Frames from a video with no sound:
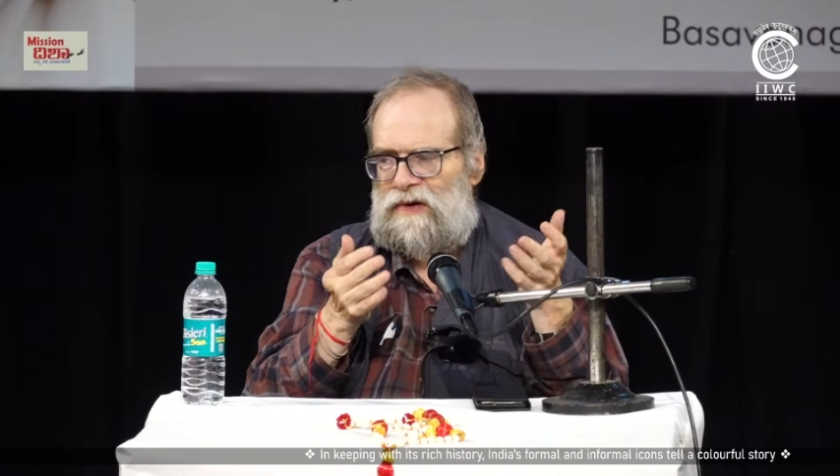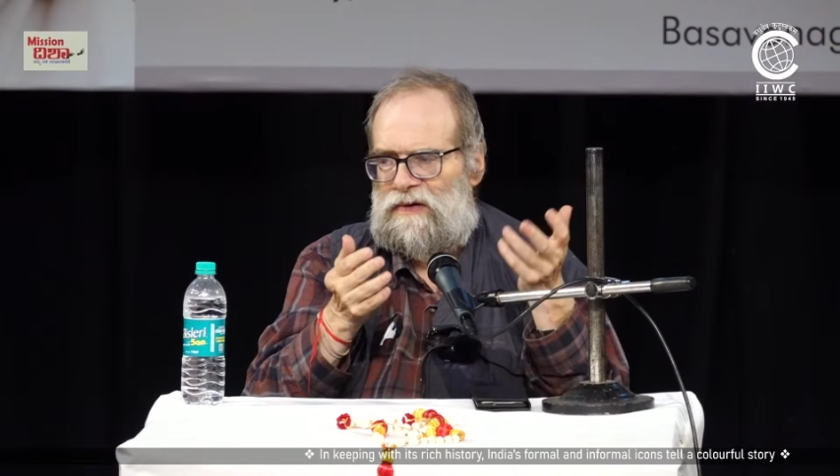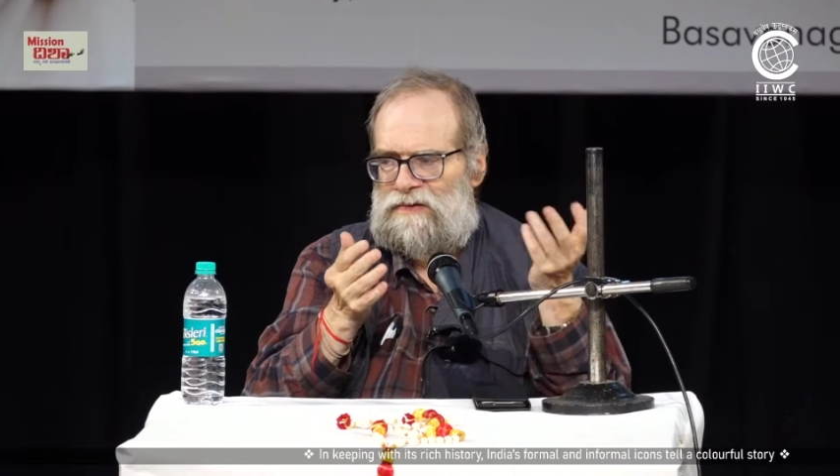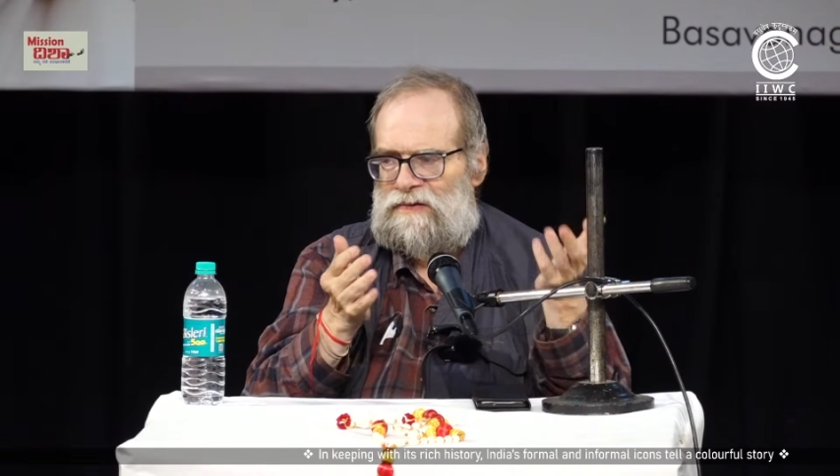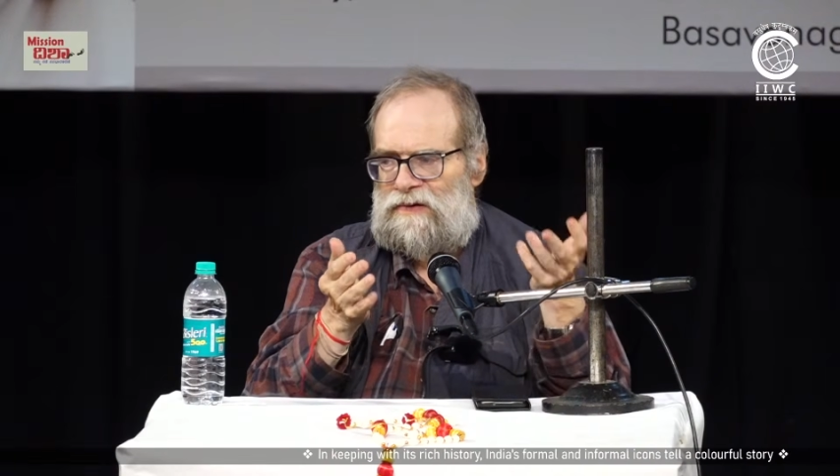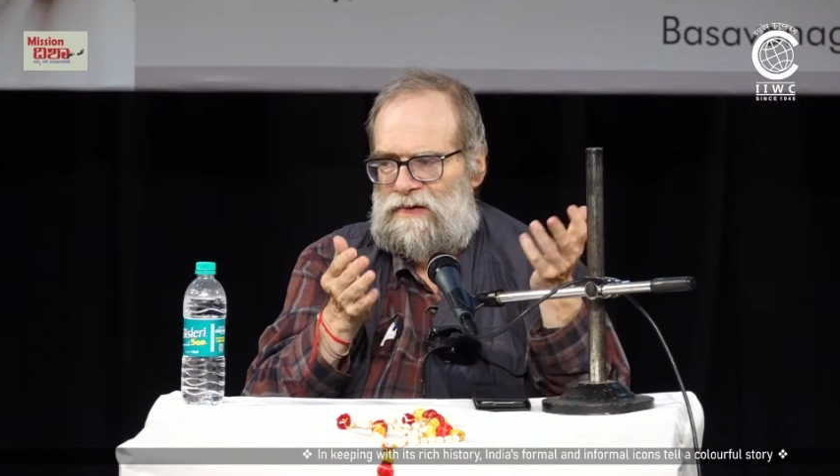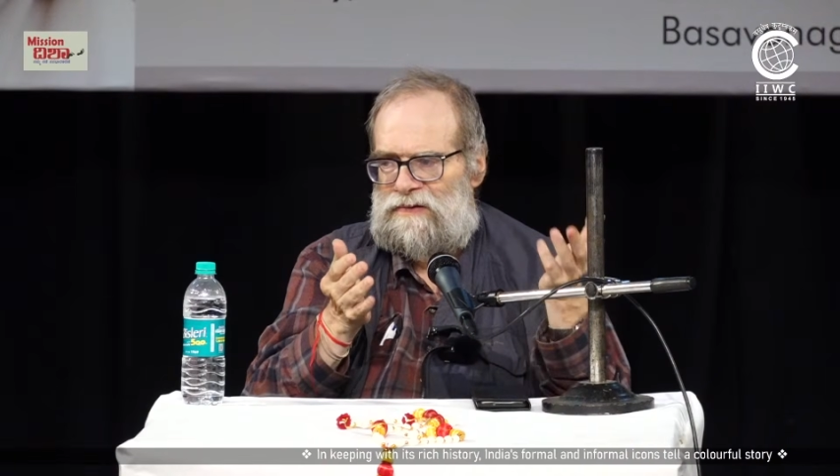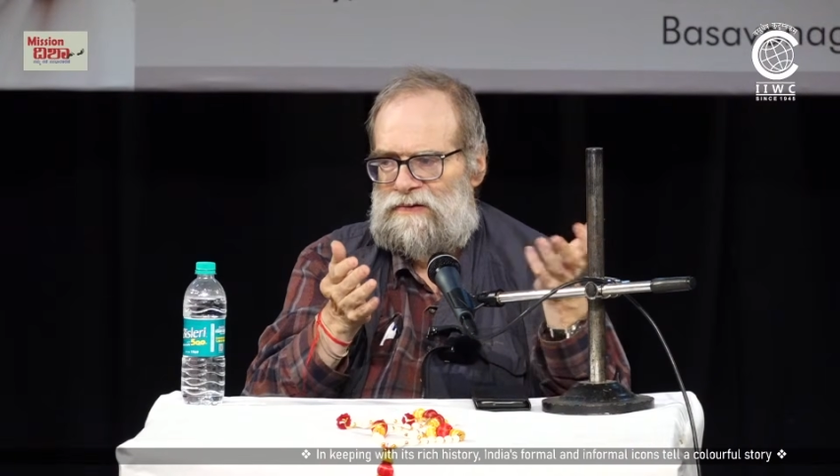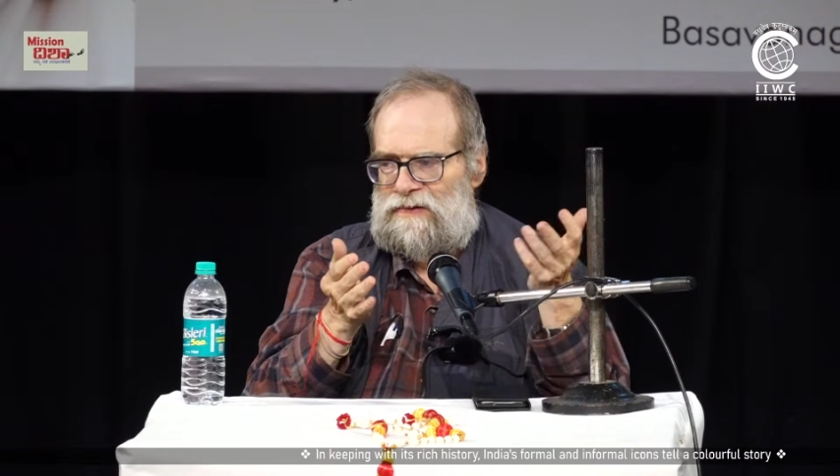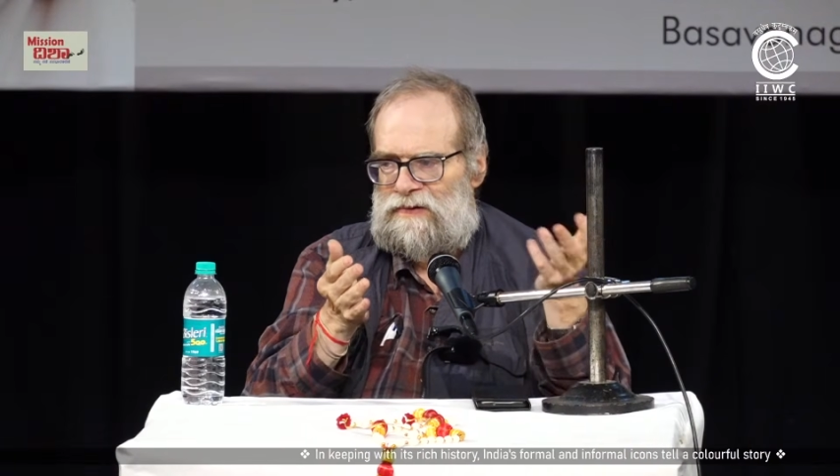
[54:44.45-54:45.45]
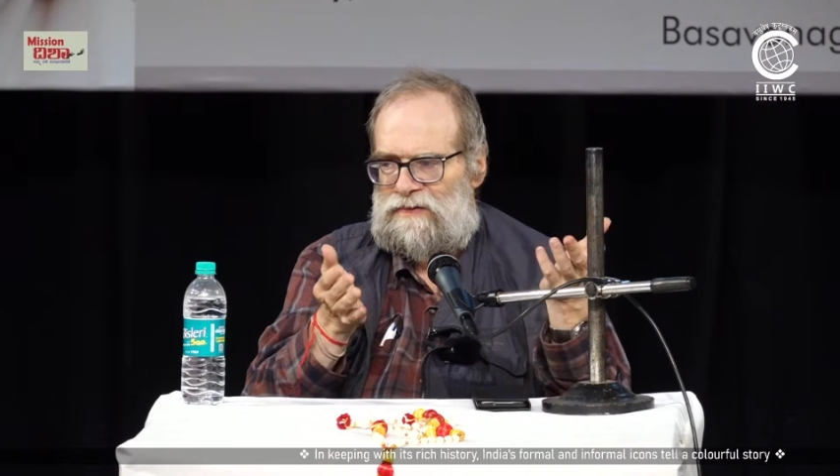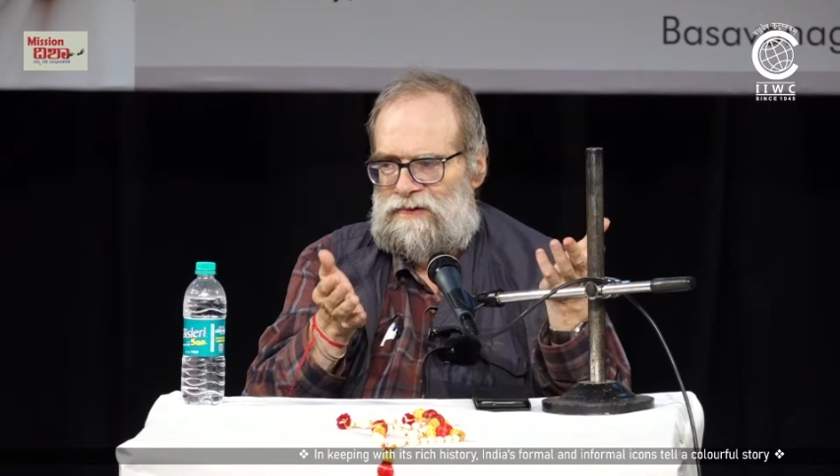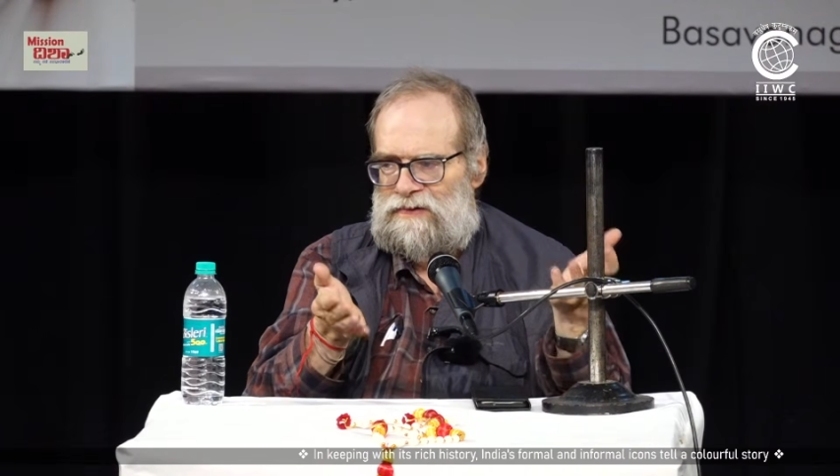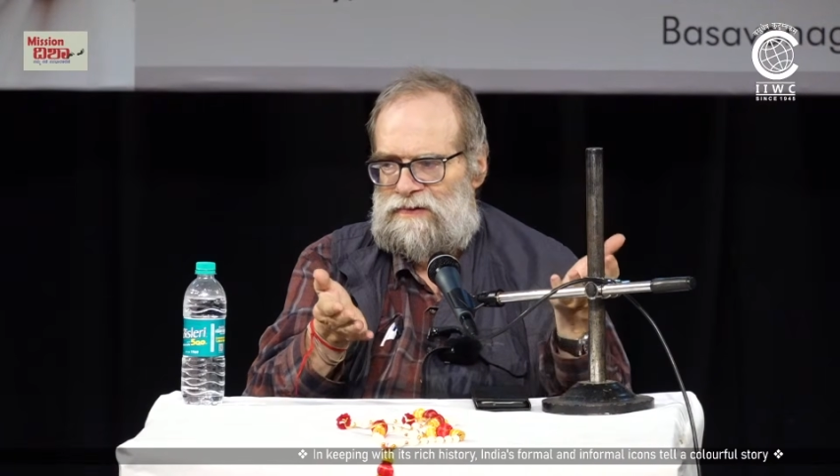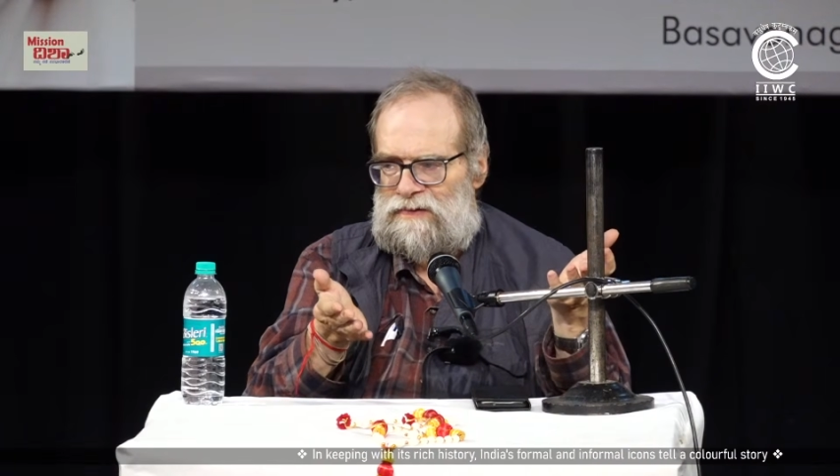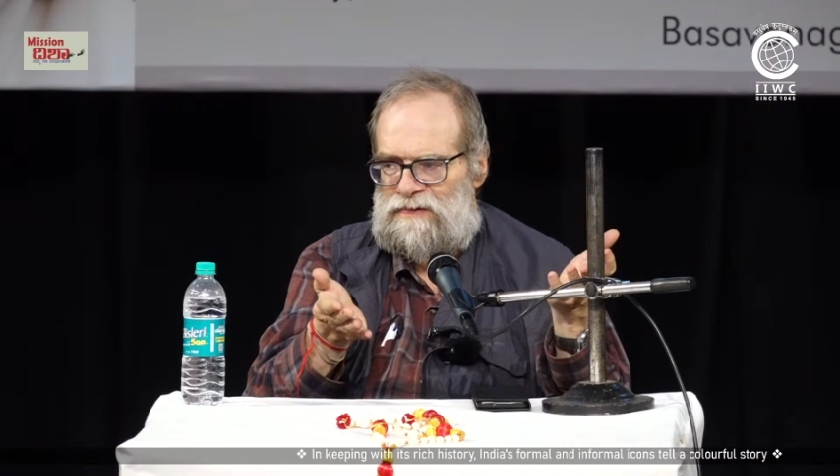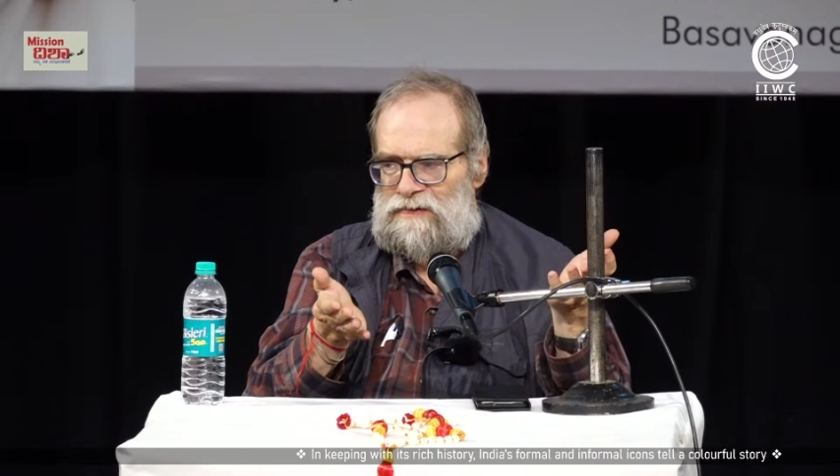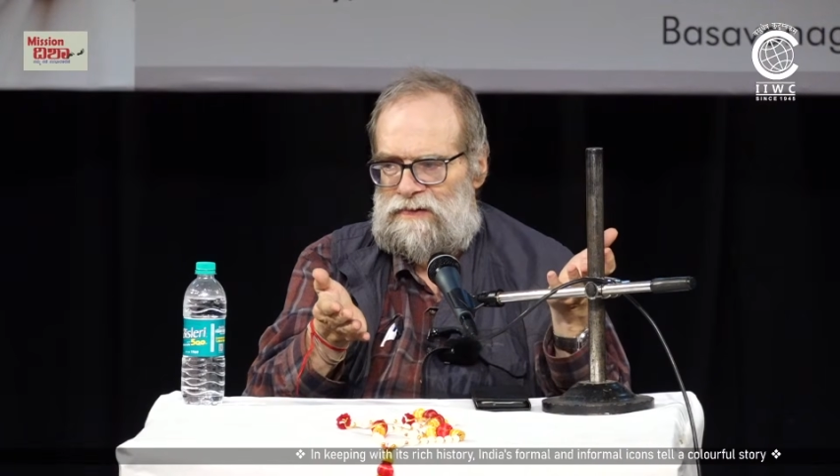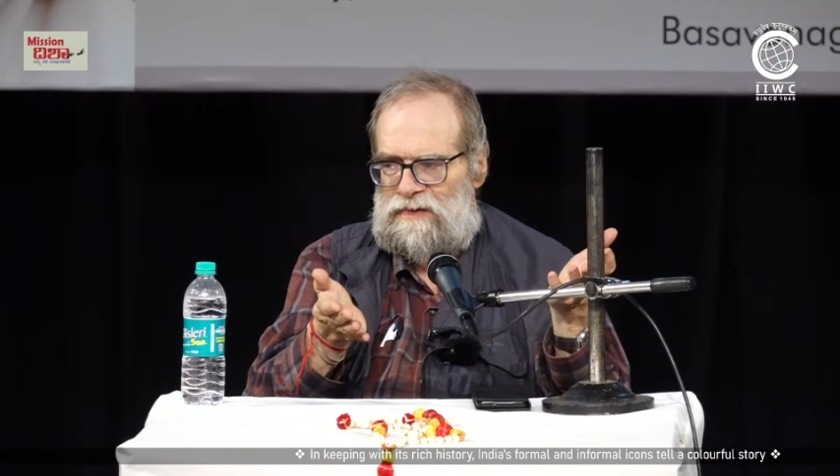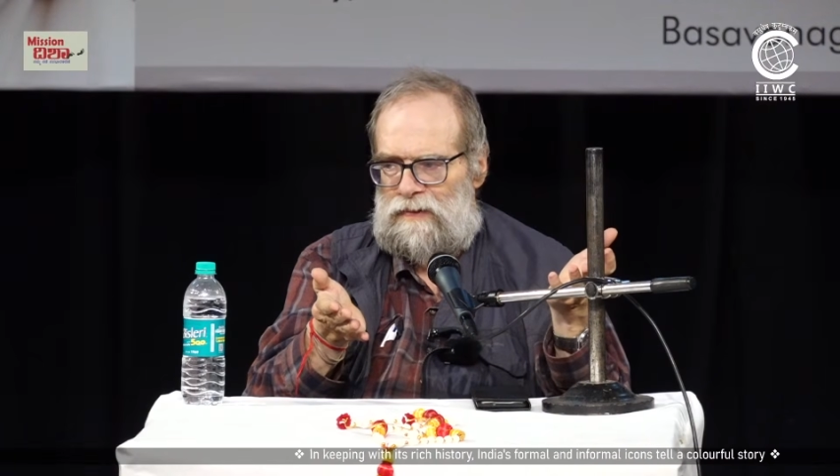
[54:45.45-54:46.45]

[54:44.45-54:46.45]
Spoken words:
kings in the history of this country.